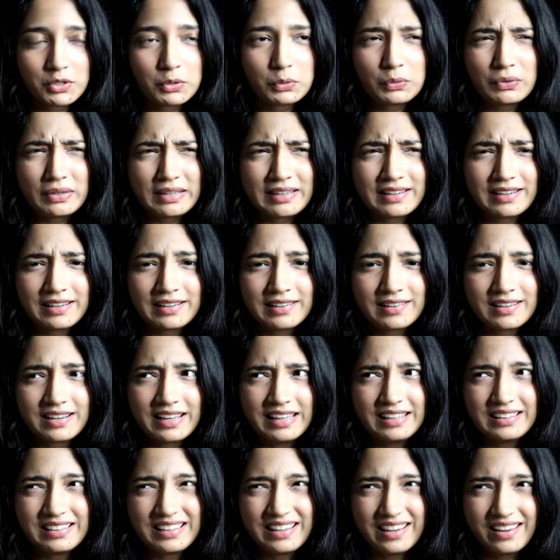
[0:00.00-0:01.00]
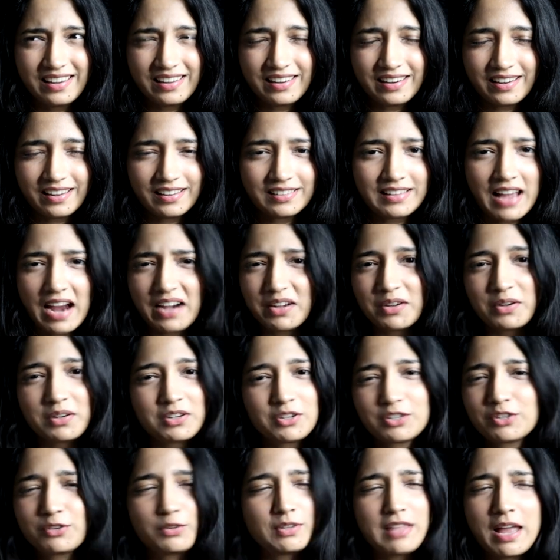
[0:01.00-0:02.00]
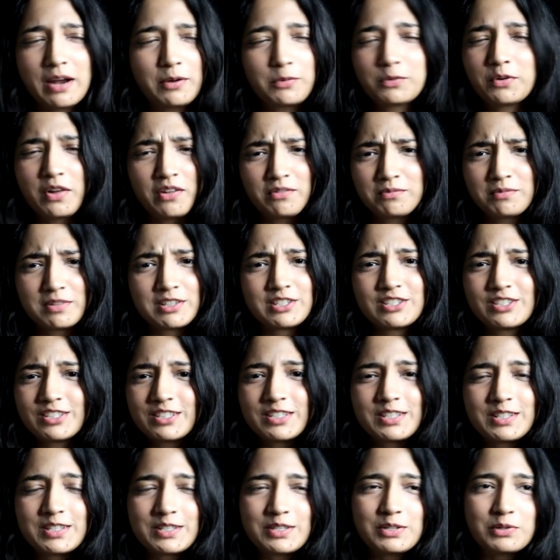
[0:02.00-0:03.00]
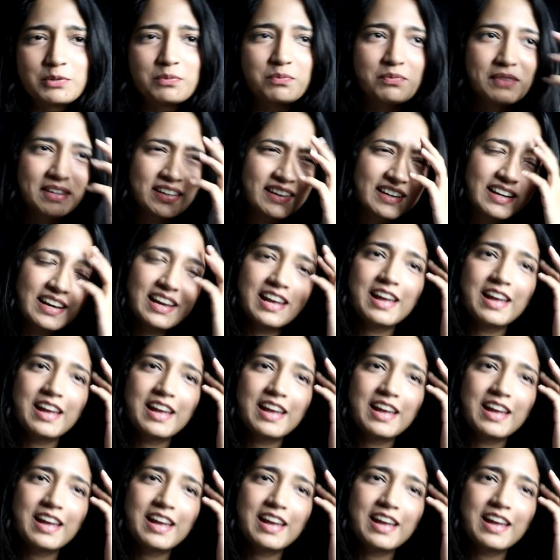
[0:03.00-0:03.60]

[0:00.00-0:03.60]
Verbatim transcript: doing it in grey. That that would have been just stupid.